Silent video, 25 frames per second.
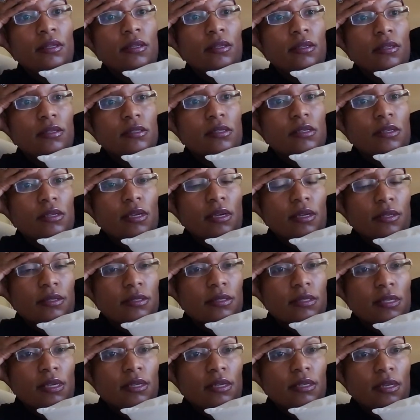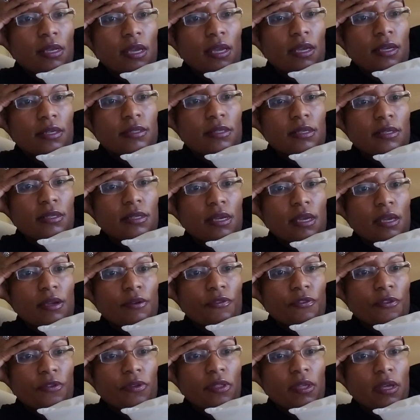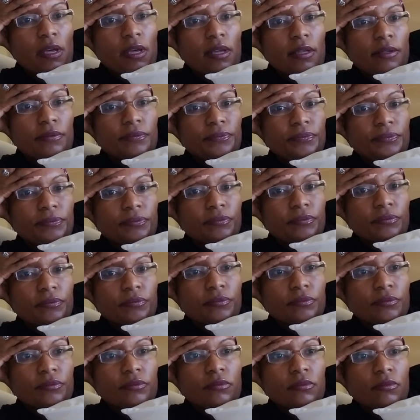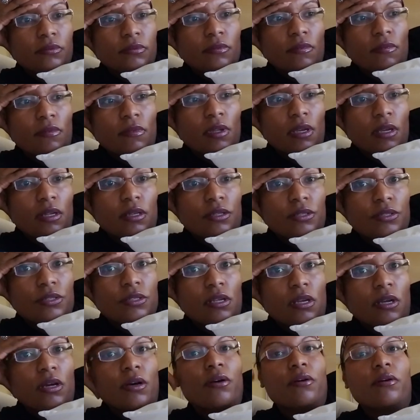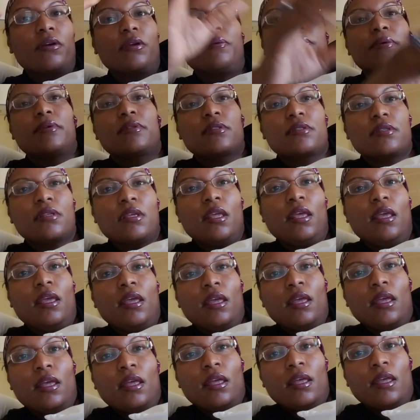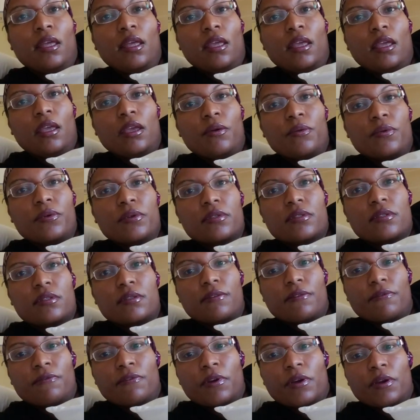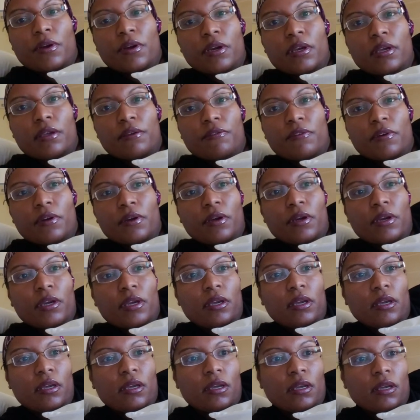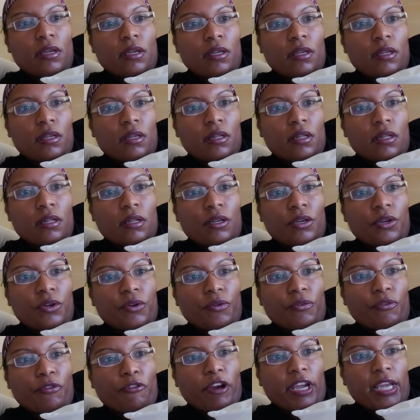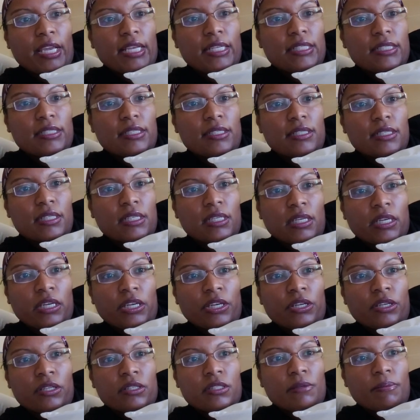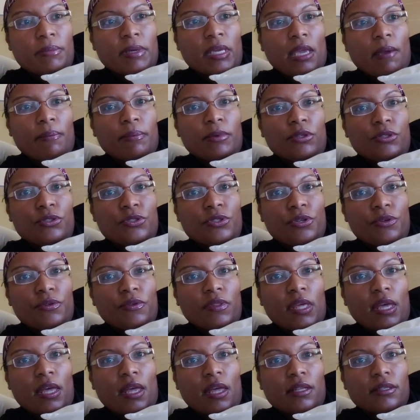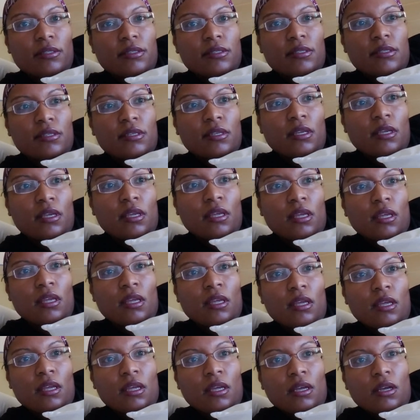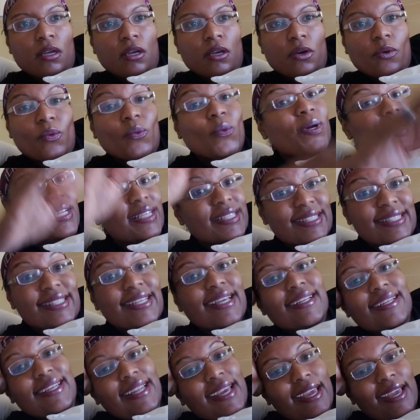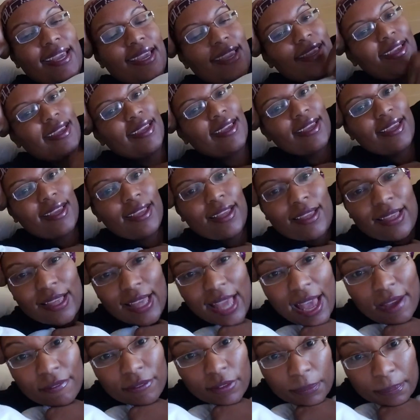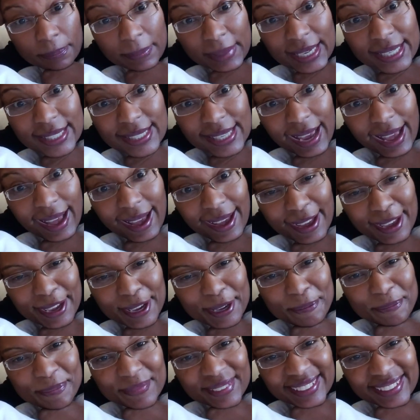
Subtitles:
So yes, Sunday is a day for that. And so it was very, very great to be able to do that on a Sunday. Having me time.